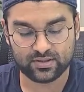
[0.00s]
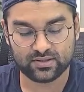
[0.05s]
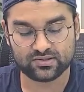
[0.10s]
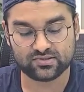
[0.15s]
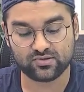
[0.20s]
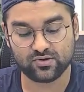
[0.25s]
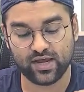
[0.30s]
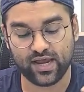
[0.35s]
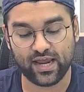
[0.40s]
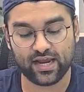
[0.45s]

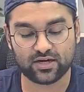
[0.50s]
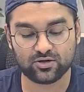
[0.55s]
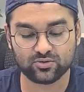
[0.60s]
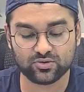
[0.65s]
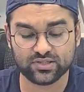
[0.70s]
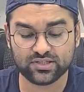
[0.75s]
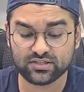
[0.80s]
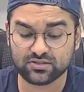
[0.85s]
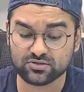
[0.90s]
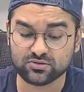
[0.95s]
So
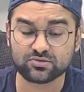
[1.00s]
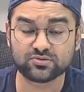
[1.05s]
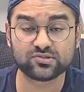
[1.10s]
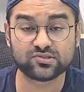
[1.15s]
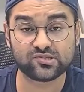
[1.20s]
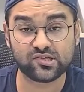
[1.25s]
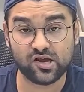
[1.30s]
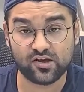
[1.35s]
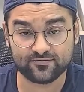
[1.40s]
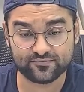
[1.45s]
according to
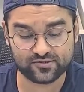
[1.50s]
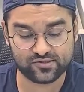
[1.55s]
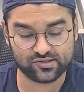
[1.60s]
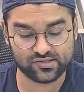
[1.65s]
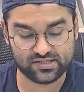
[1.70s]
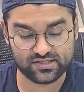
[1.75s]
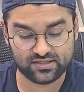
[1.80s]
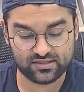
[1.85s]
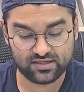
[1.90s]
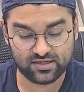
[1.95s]

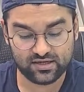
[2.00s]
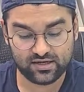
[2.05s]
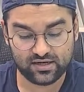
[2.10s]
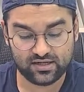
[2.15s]
software,